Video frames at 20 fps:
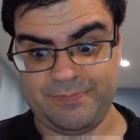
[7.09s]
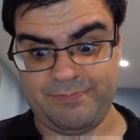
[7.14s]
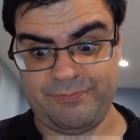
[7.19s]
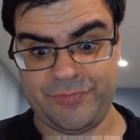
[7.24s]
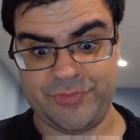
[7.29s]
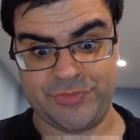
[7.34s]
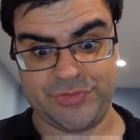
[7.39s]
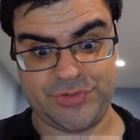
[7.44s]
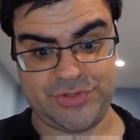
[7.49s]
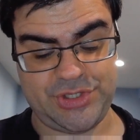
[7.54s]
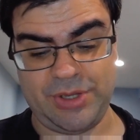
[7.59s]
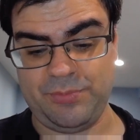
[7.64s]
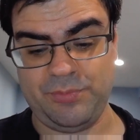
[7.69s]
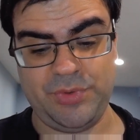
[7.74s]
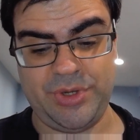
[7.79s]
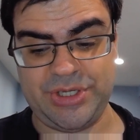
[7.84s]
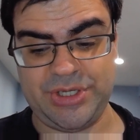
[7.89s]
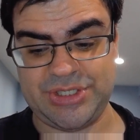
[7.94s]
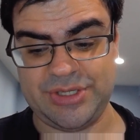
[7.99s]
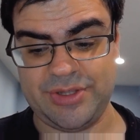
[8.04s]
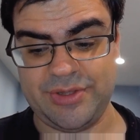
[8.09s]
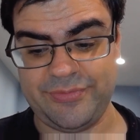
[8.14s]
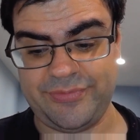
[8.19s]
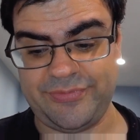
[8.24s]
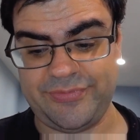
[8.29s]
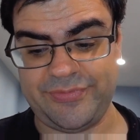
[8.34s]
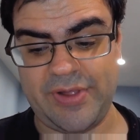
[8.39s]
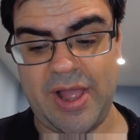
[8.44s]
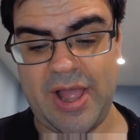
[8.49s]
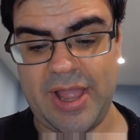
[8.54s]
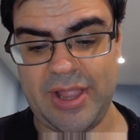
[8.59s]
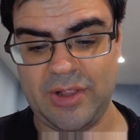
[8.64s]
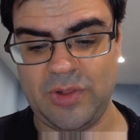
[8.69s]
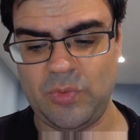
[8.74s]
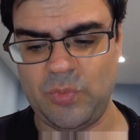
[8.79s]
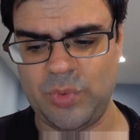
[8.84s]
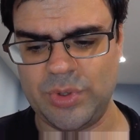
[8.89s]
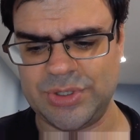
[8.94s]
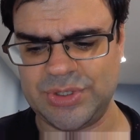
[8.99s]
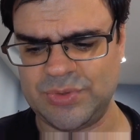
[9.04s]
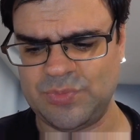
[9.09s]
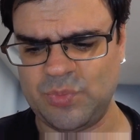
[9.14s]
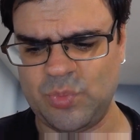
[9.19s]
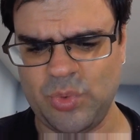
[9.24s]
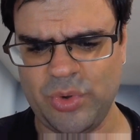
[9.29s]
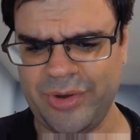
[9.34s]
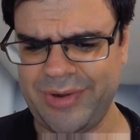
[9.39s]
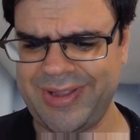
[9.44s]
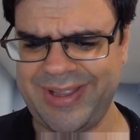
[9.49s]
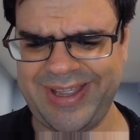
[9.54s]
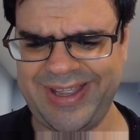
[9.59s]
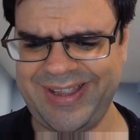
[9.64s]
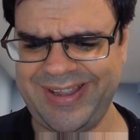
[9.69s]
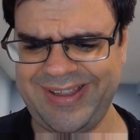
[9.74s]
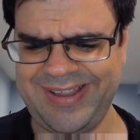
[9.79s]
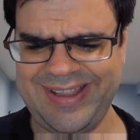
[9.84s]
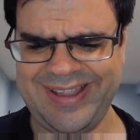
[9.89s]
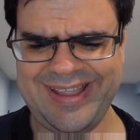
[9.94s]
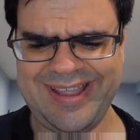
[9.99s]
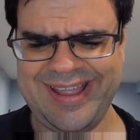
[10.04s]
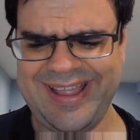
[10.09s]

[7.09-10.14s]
for some reason the file wasn't working.